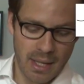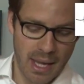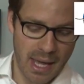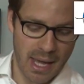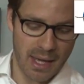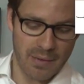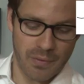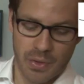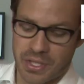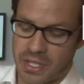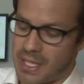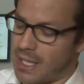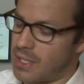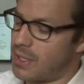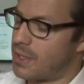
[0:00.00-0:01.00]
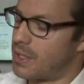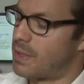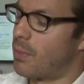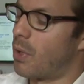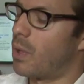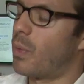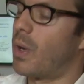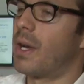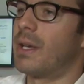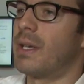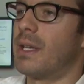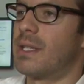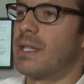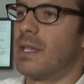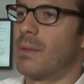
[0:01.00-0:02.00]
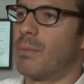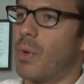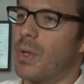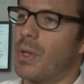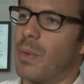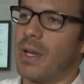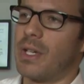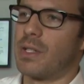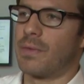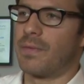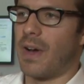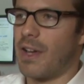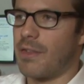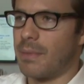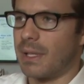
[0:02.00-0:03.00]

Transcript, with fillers: uh, versus actually the small one is in the more in the range of 5